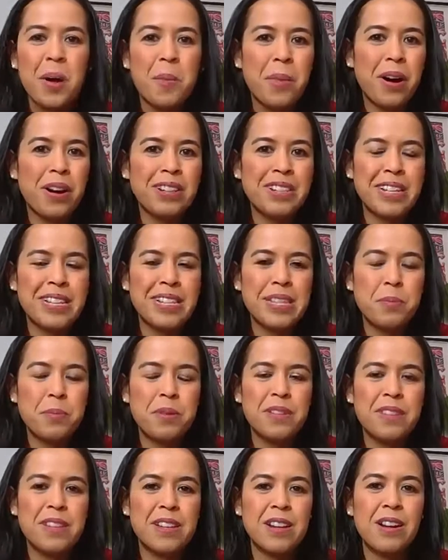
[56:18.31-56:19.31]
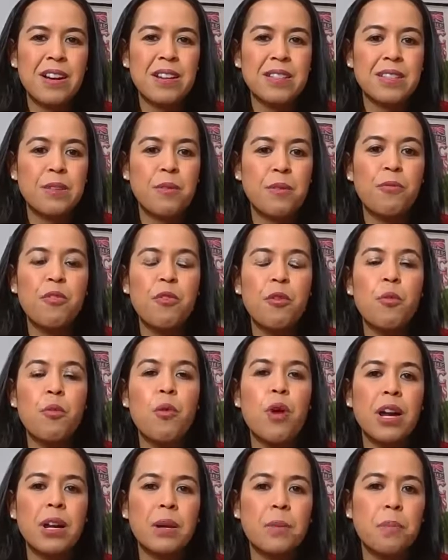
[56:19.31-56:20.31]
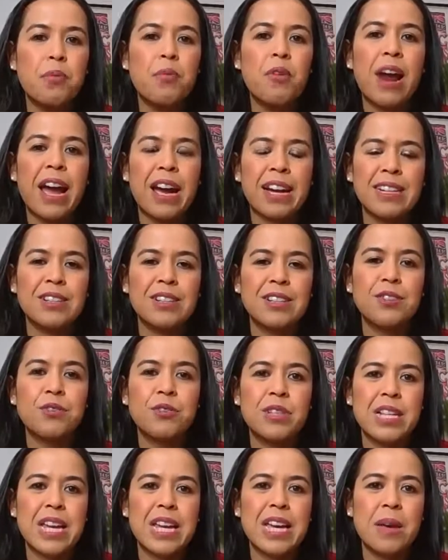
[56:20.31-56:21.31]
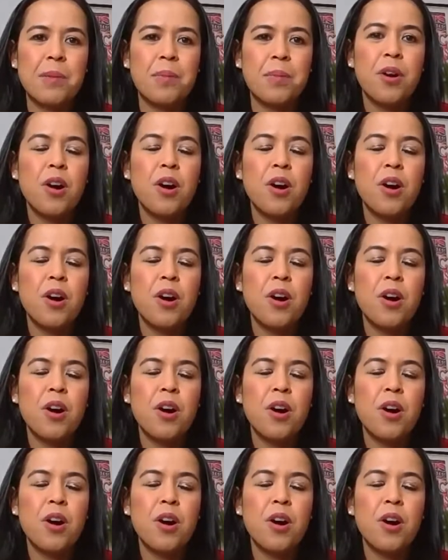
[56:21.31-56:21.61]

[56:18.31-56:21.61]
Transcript: participants and ask them for one practical tip